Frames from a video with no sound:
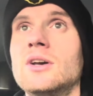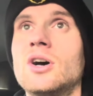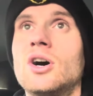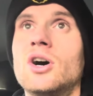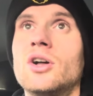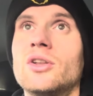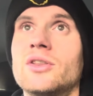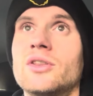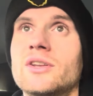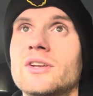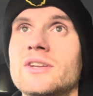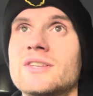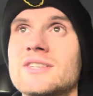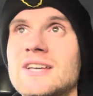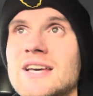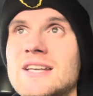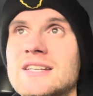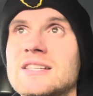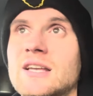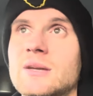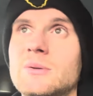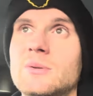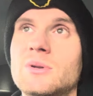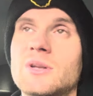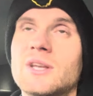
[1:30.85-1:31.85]
or the
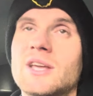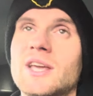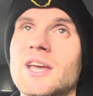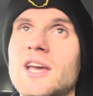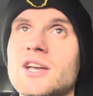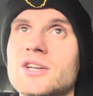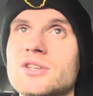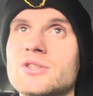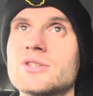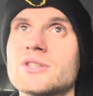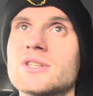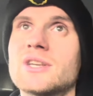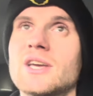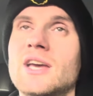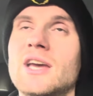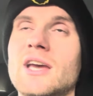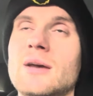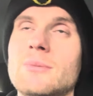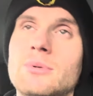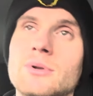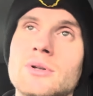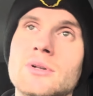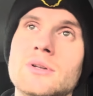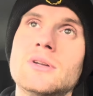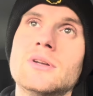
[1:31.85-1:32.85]
Tesla Communications
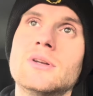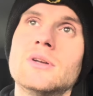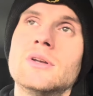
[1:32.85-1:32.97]
cable,